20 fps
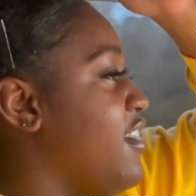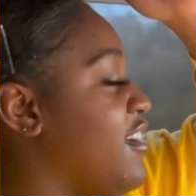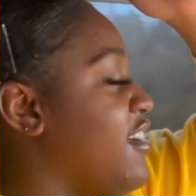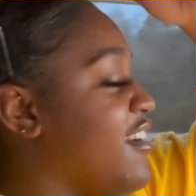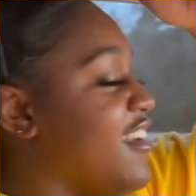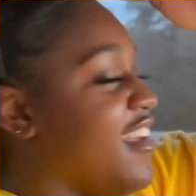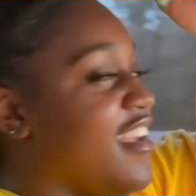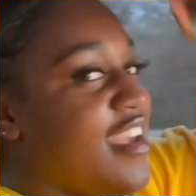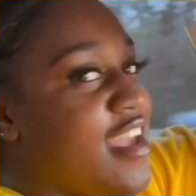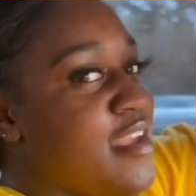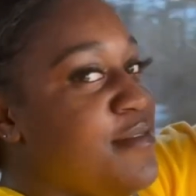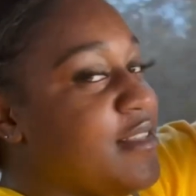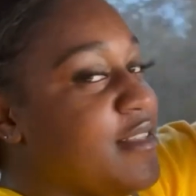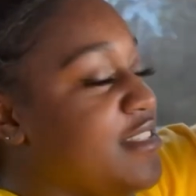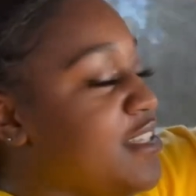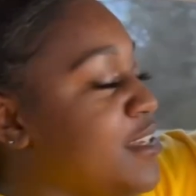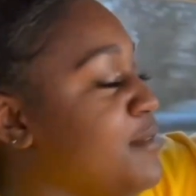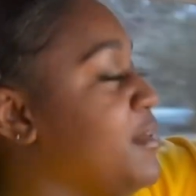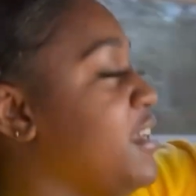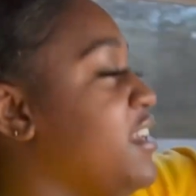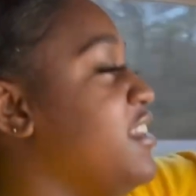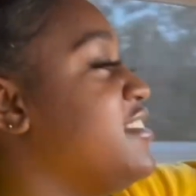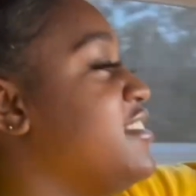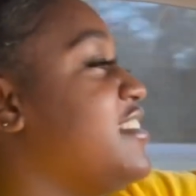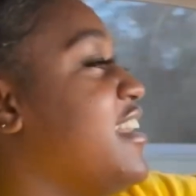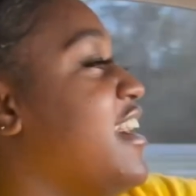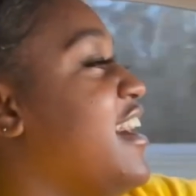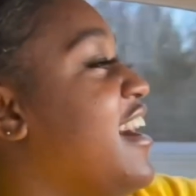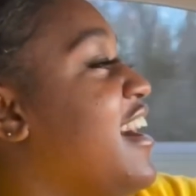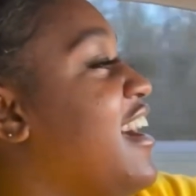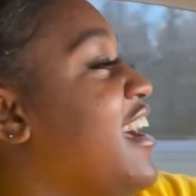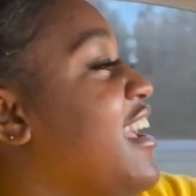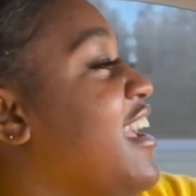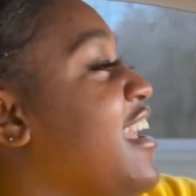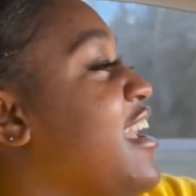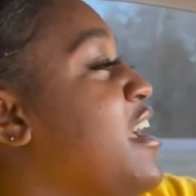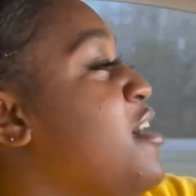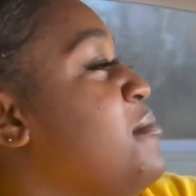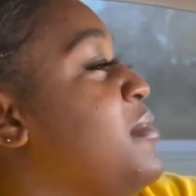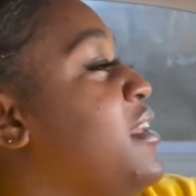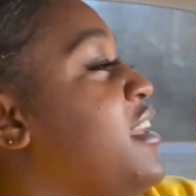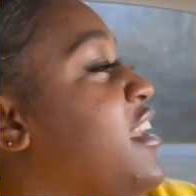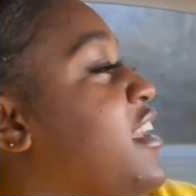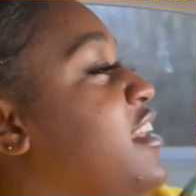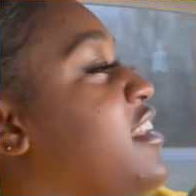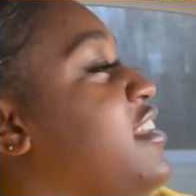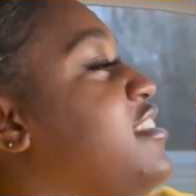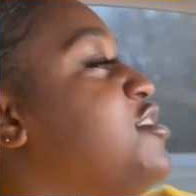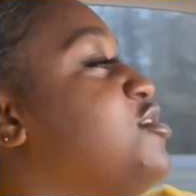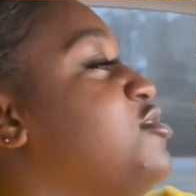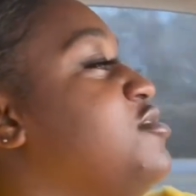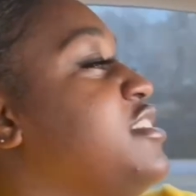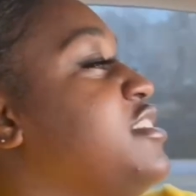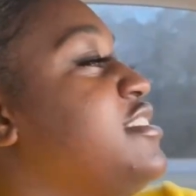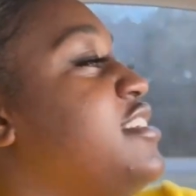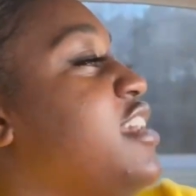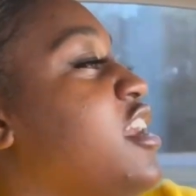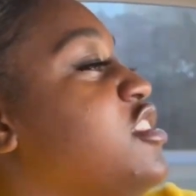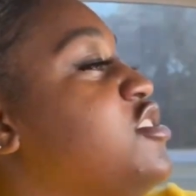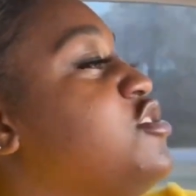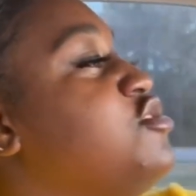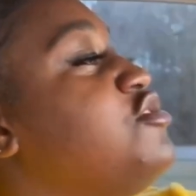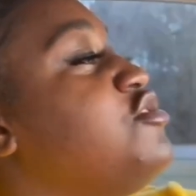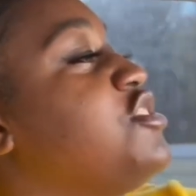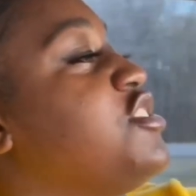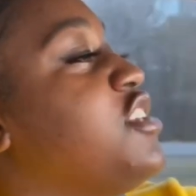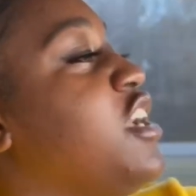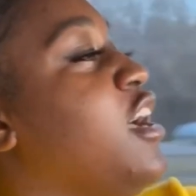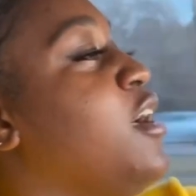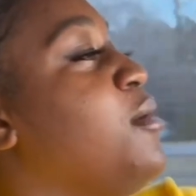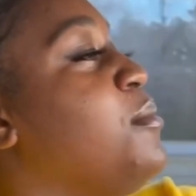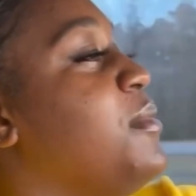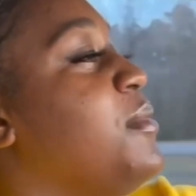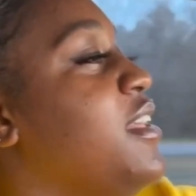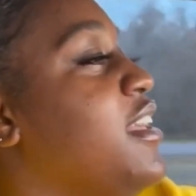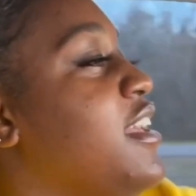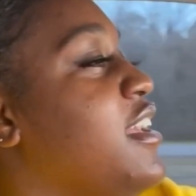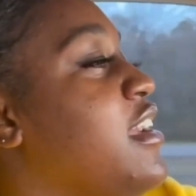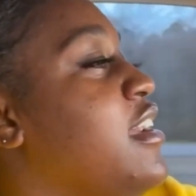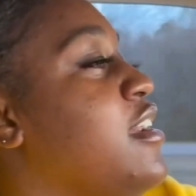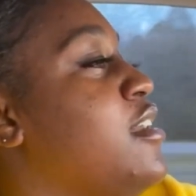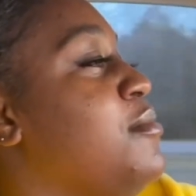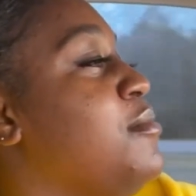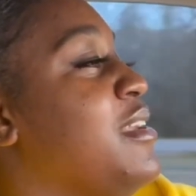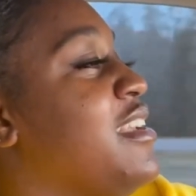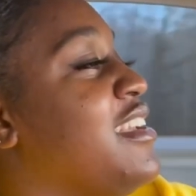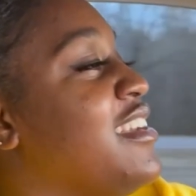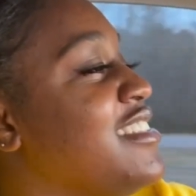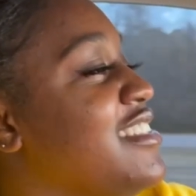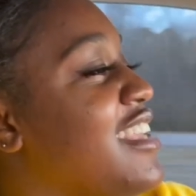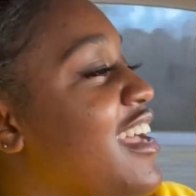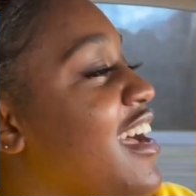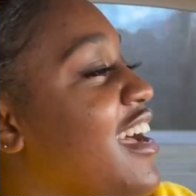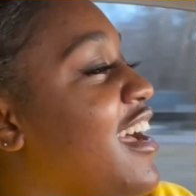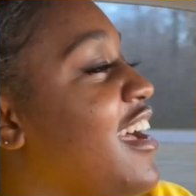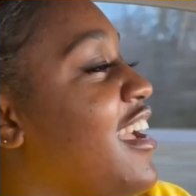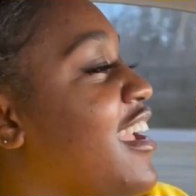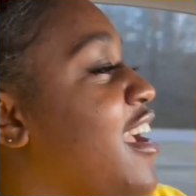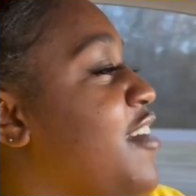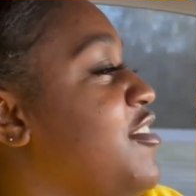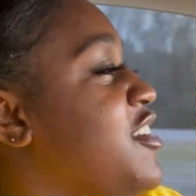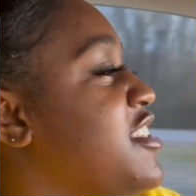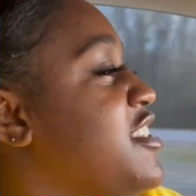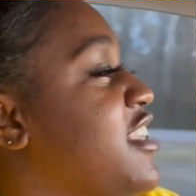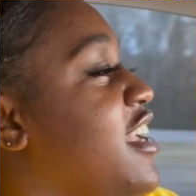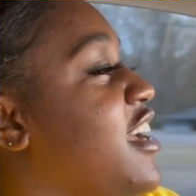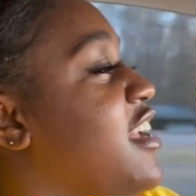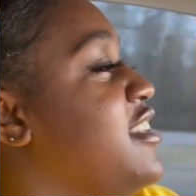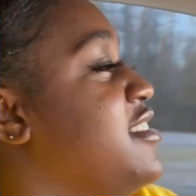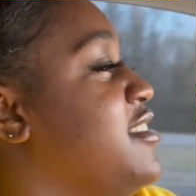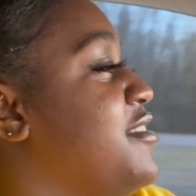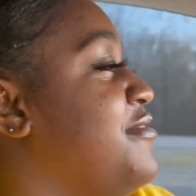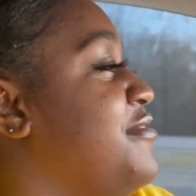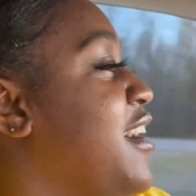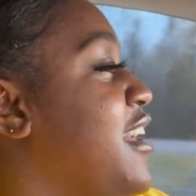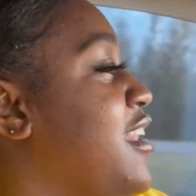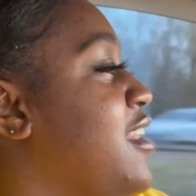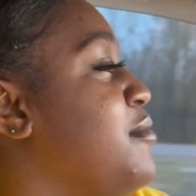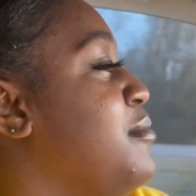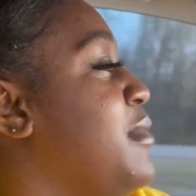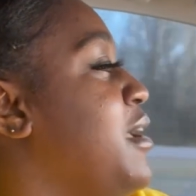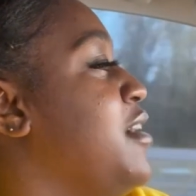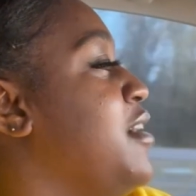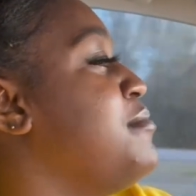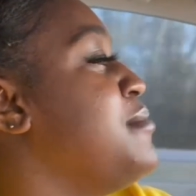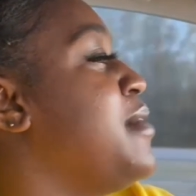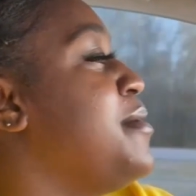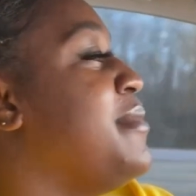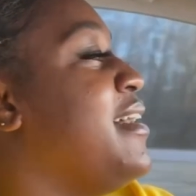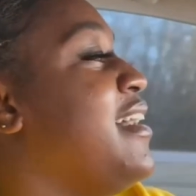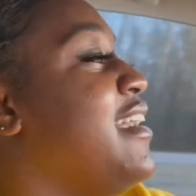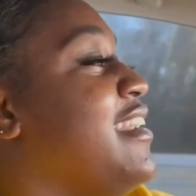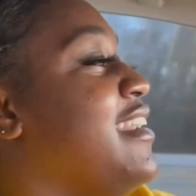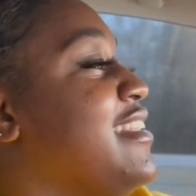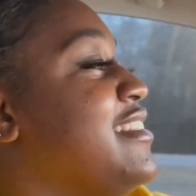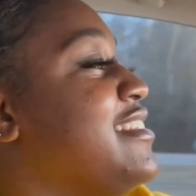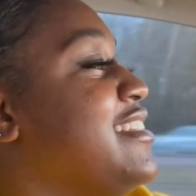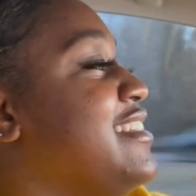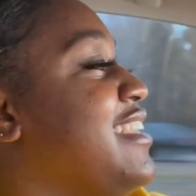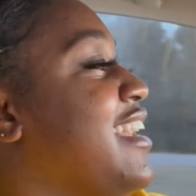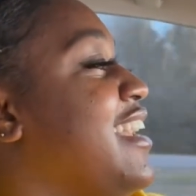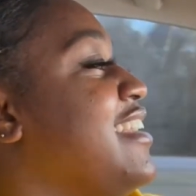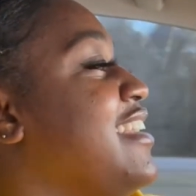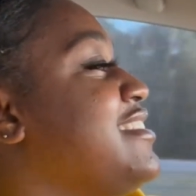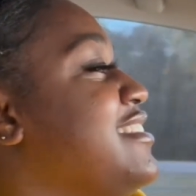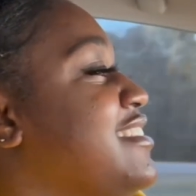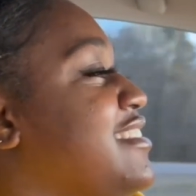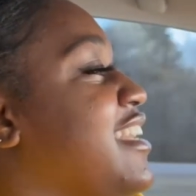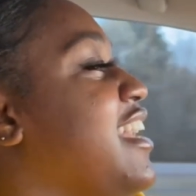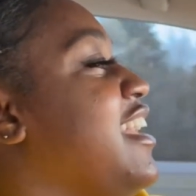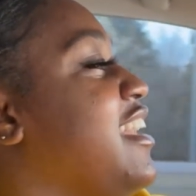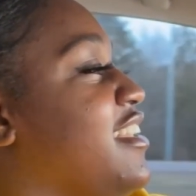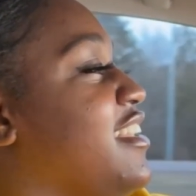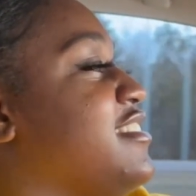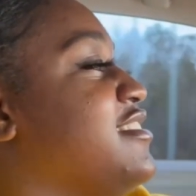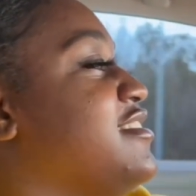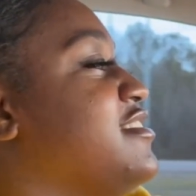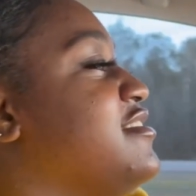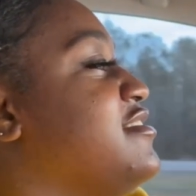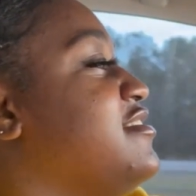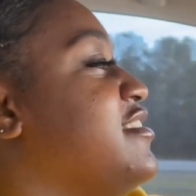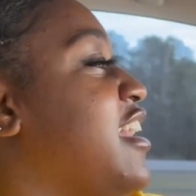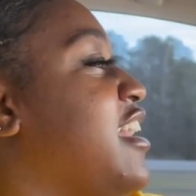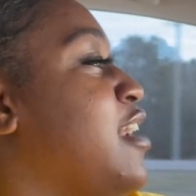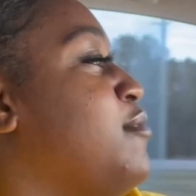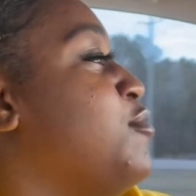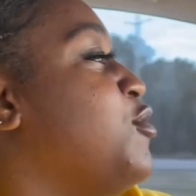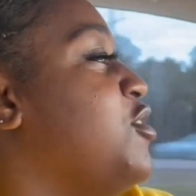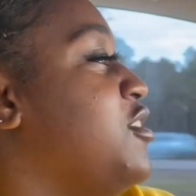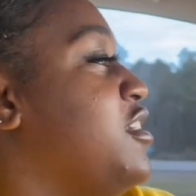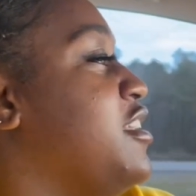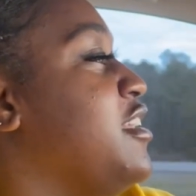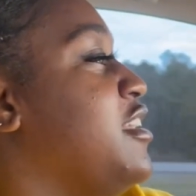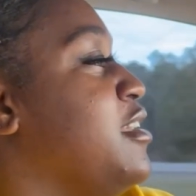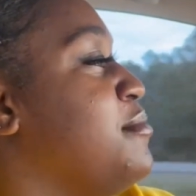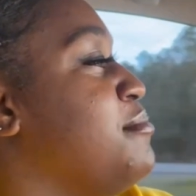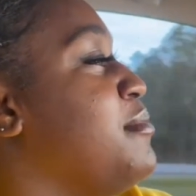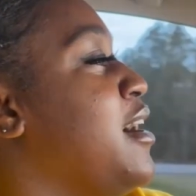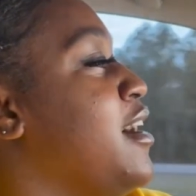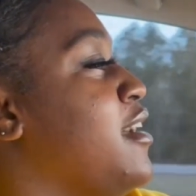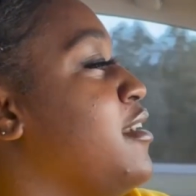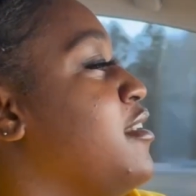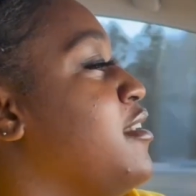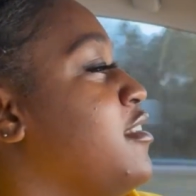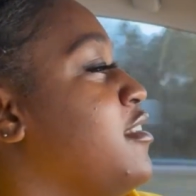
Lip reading: Okay, hey my teammates. I am heading to the tattoo shop because I have decided to finally make up my mind that today is the day that I'm going to get my